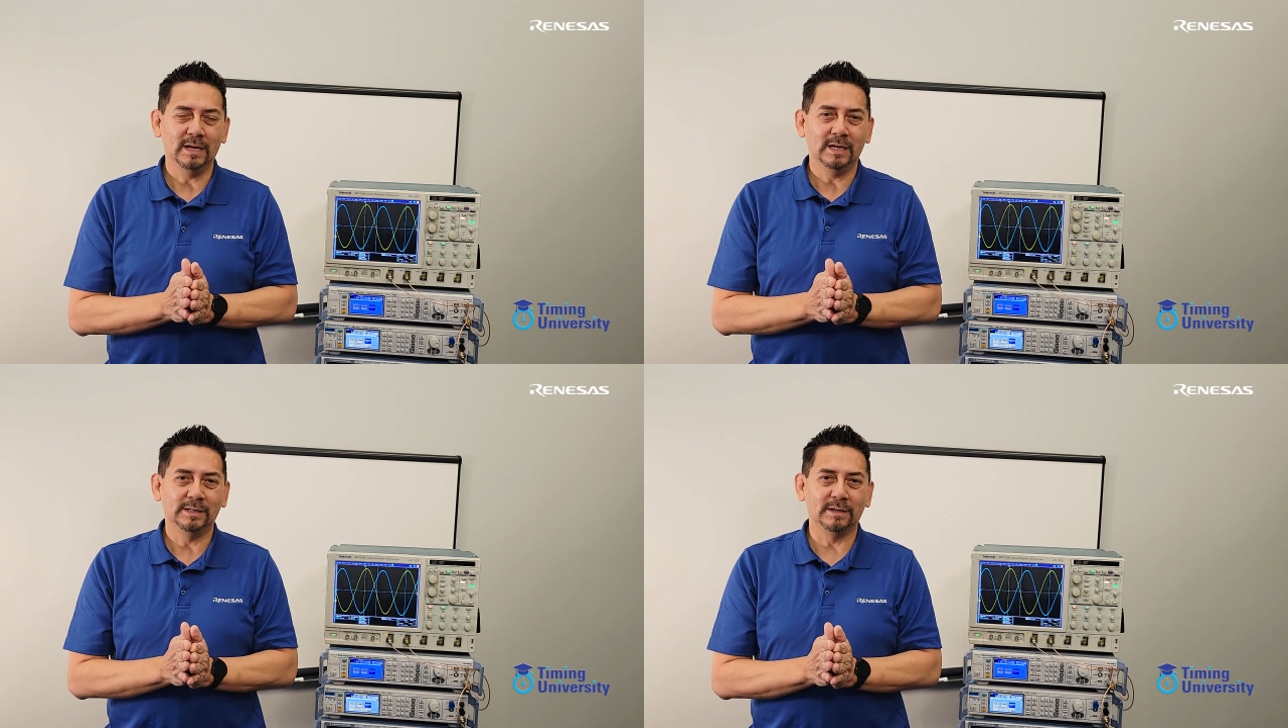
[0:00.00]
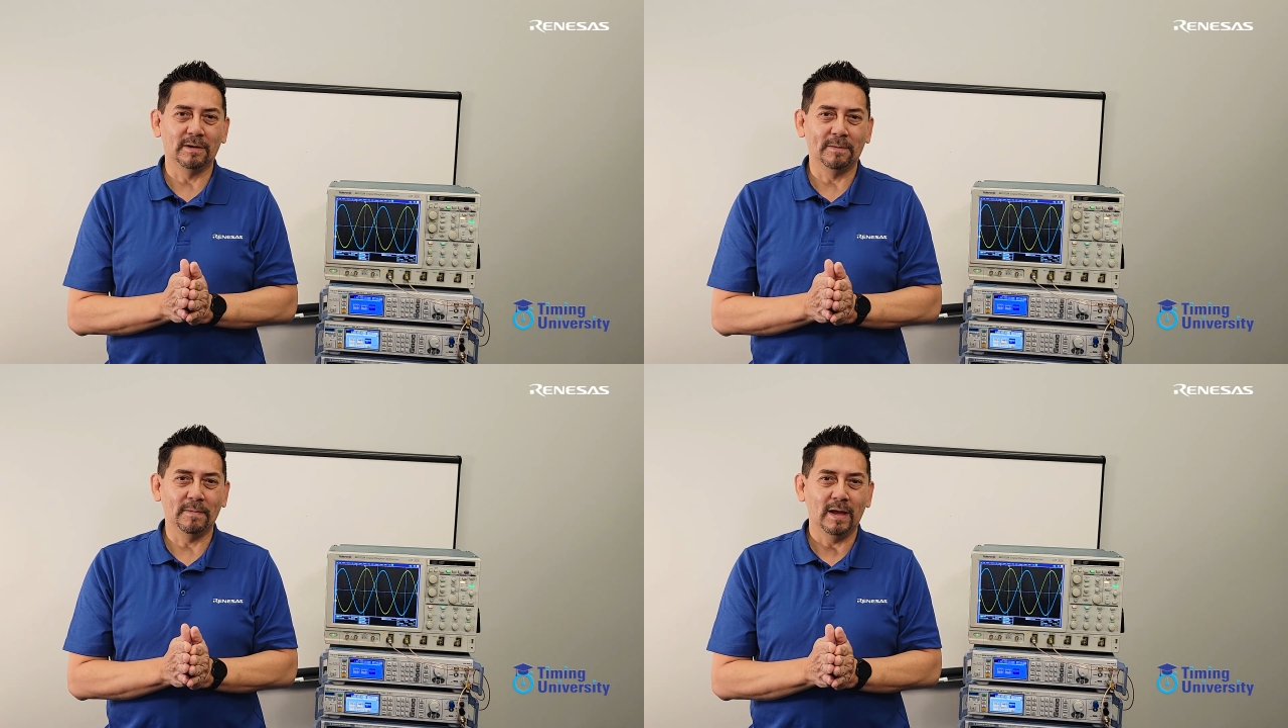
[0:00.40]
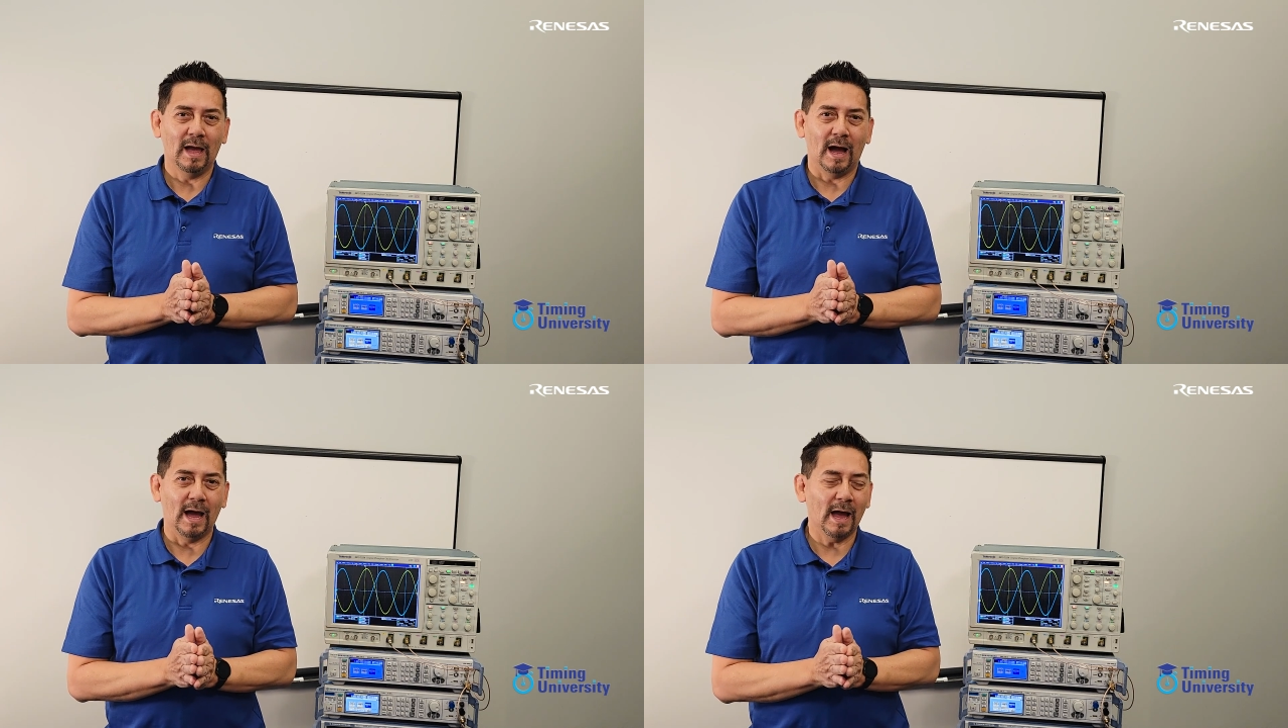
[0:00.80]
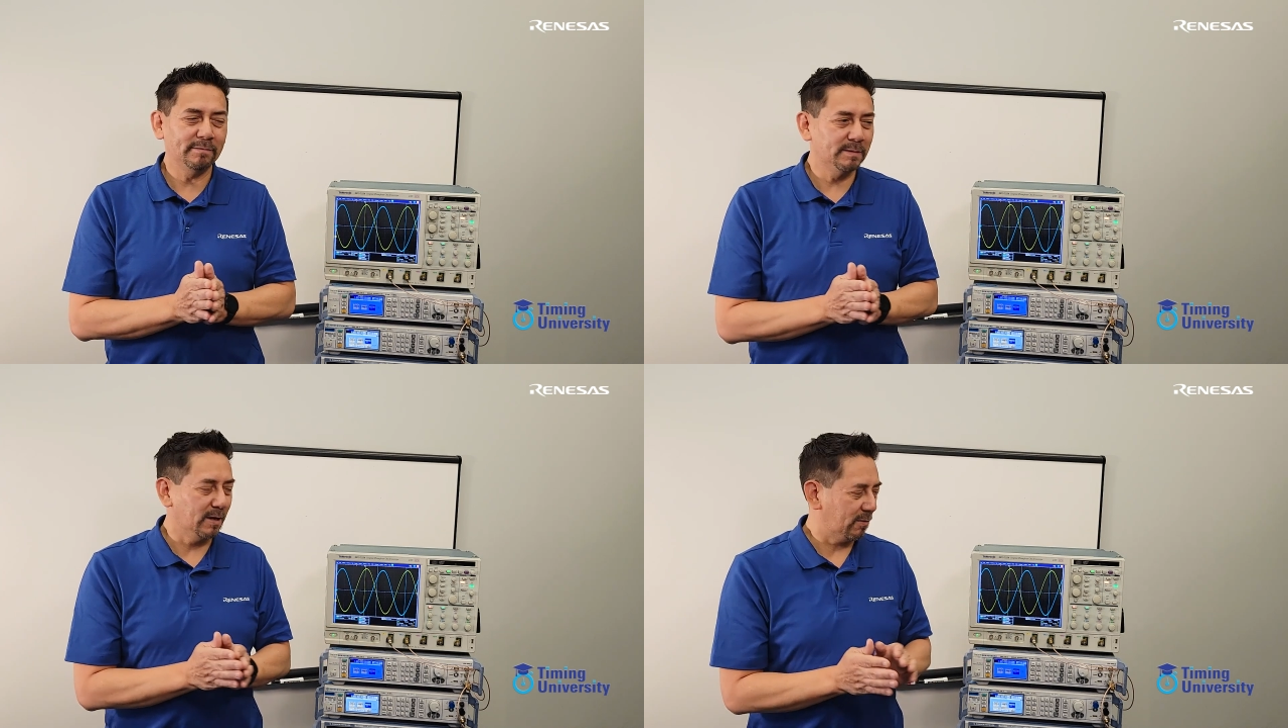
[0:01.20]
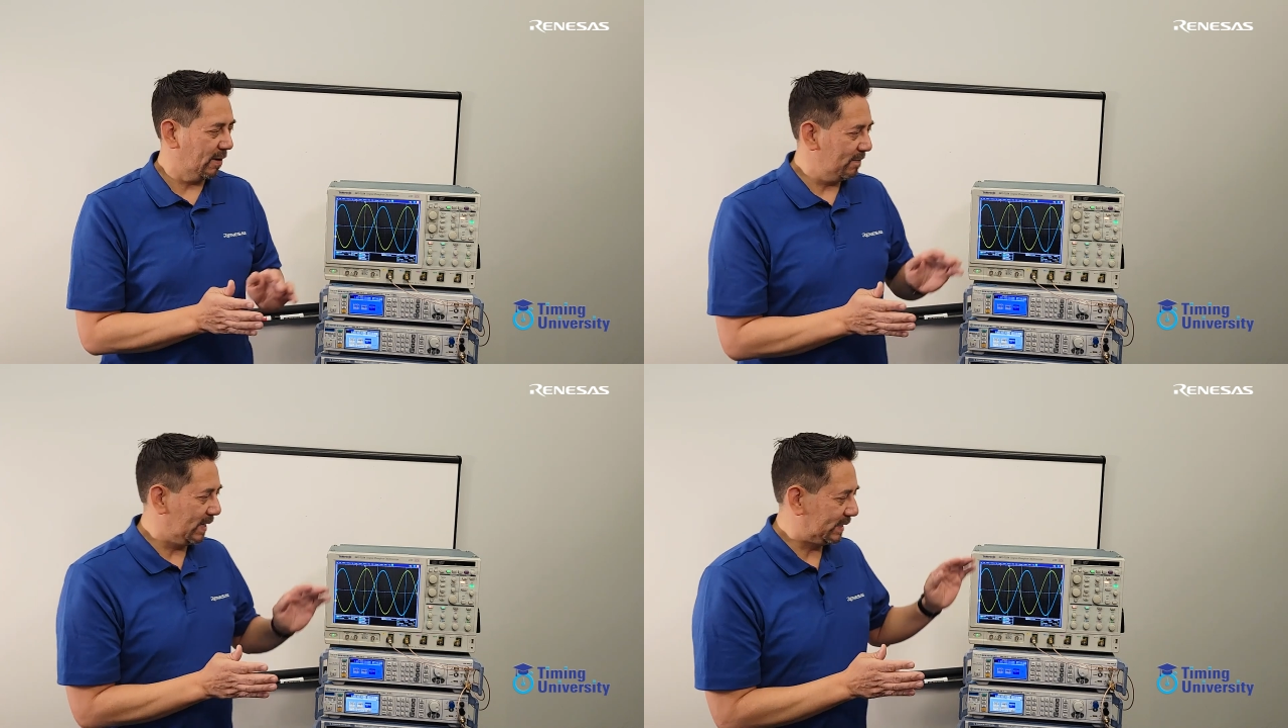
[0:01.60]
So I have some
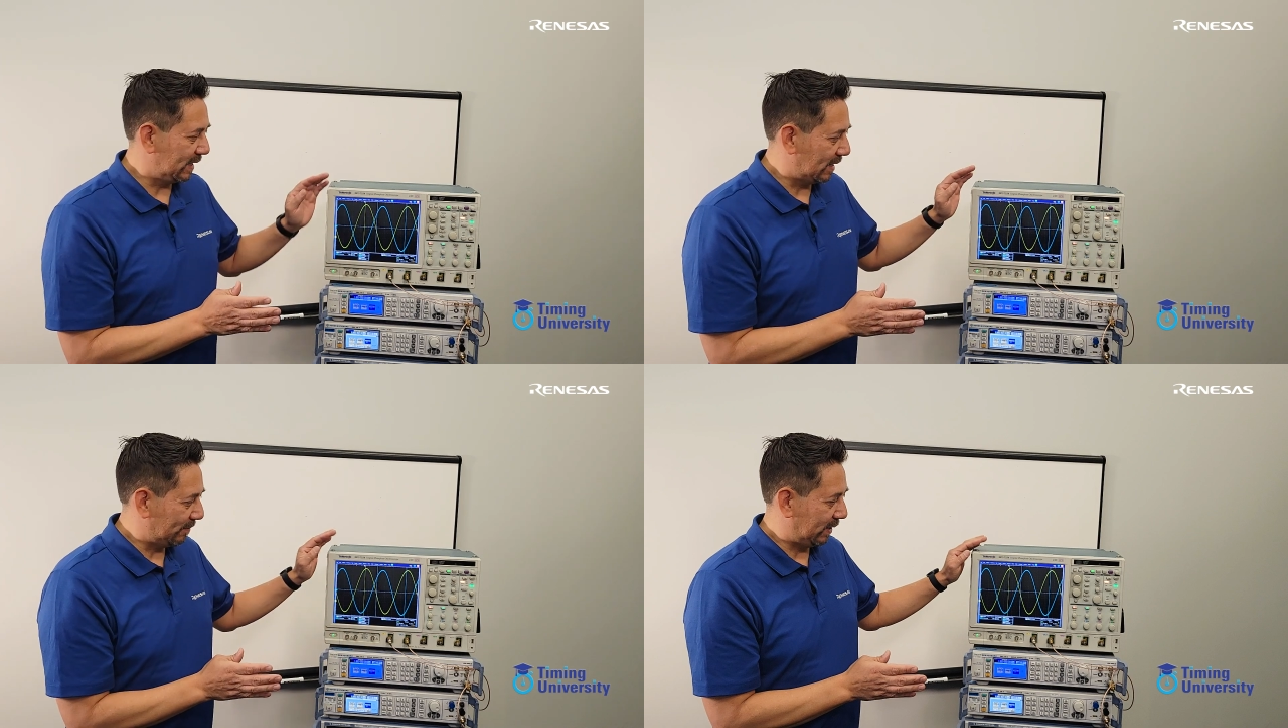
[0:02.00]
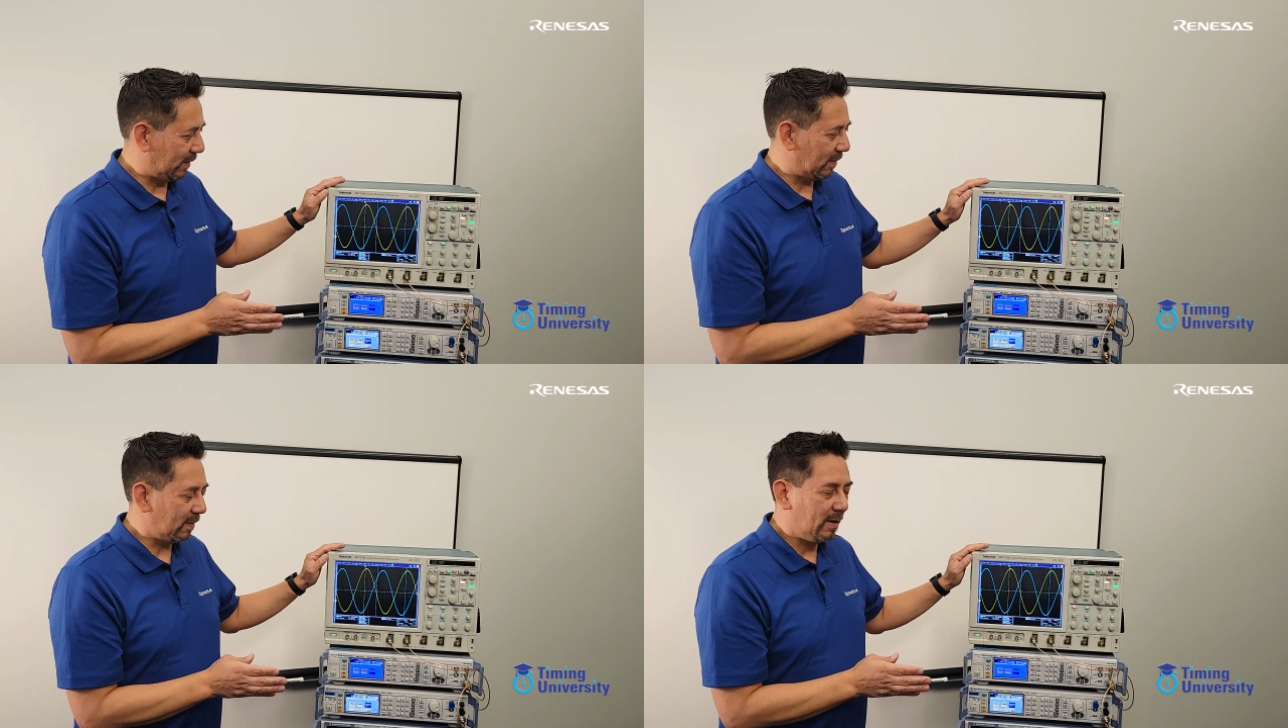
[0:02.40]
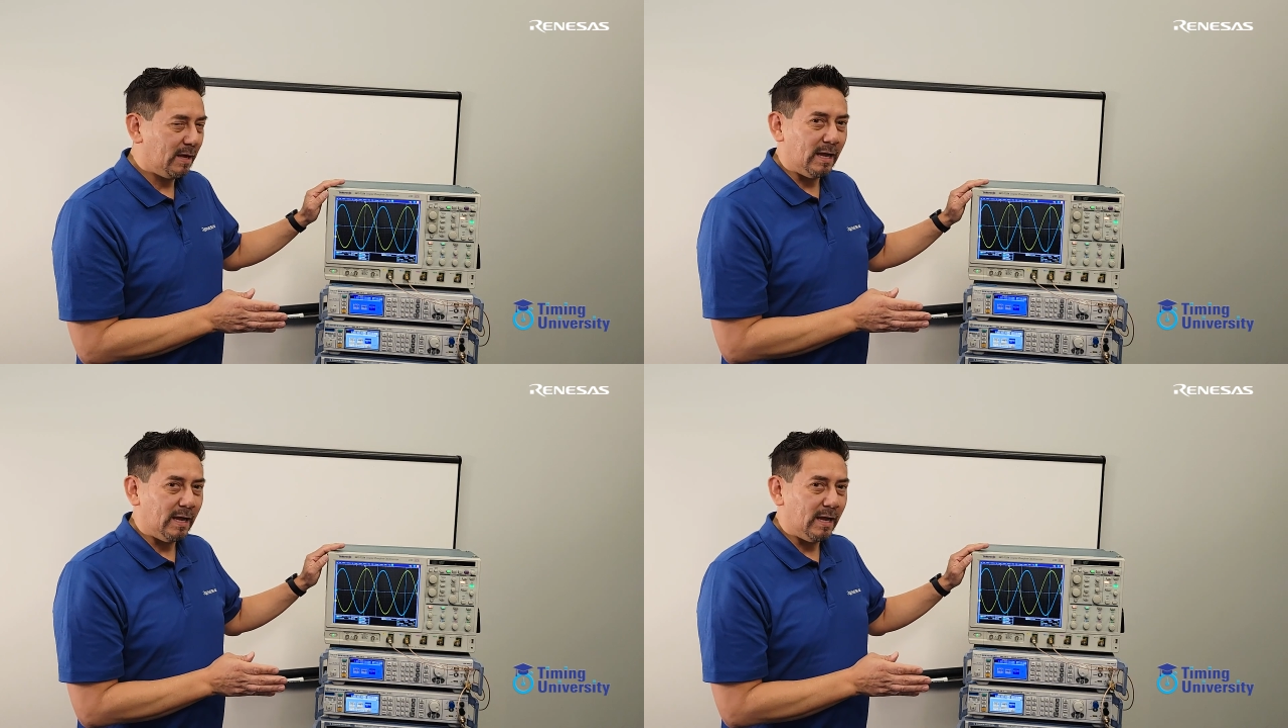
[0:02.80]
equipment set up here,